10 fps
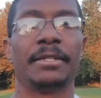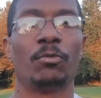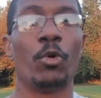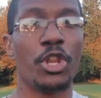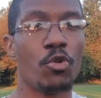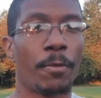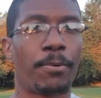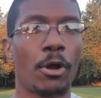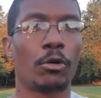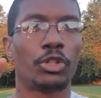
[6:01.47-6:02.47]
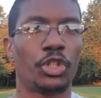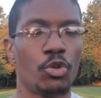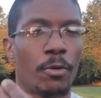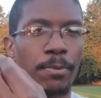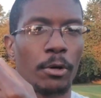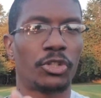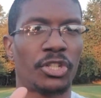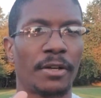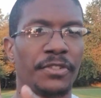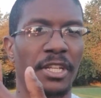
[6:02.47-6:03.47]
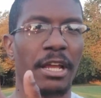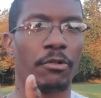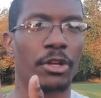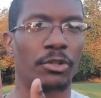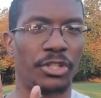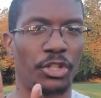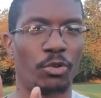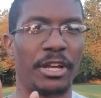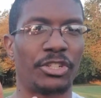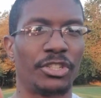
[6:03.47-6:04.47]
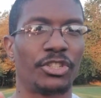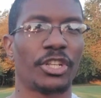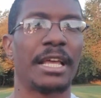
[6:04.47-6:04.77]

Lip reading: when you approach tough scenario situations,